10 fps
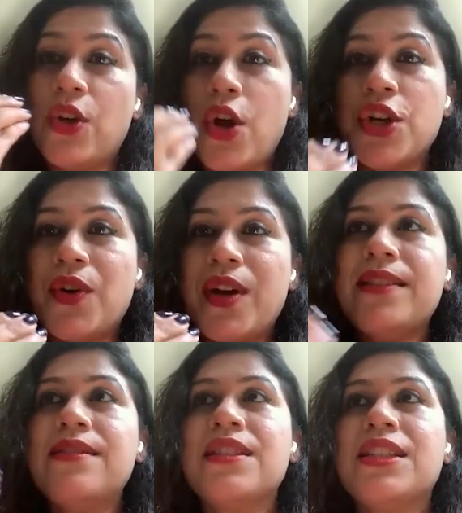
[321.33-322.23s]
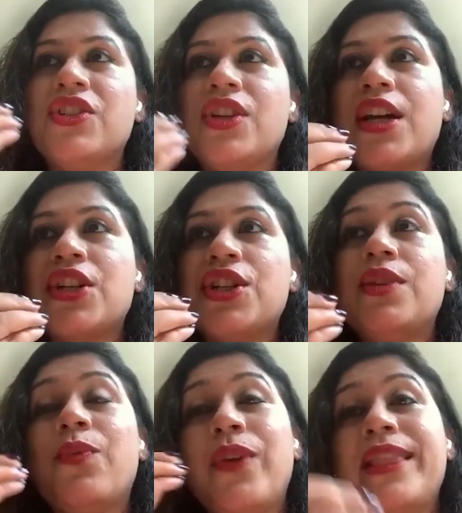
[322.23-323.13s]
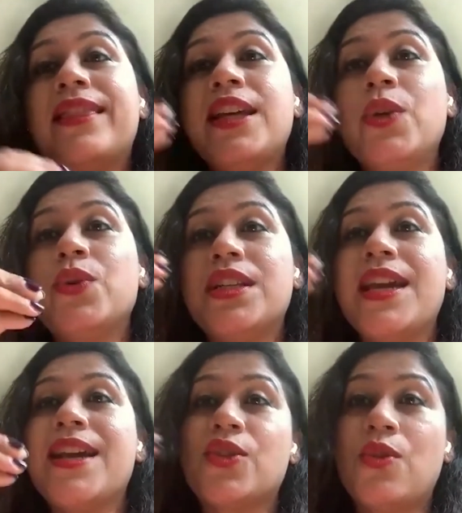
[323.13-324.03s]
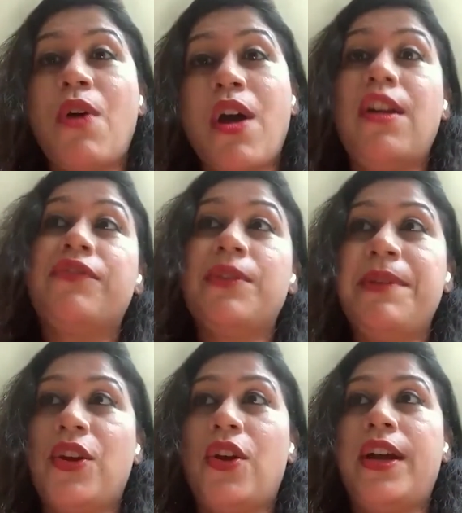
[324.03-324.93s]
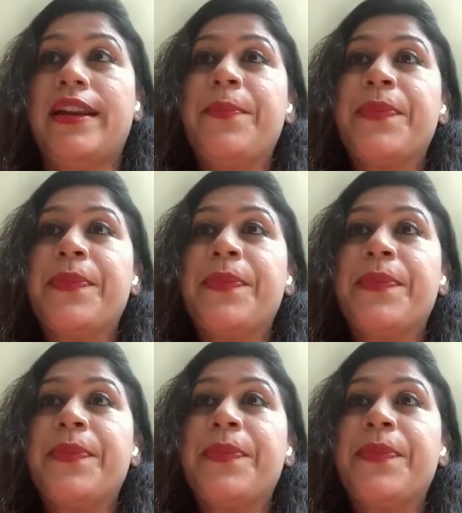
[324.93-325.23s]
contracts in conjunction with the UTXO model of the Bitcoin.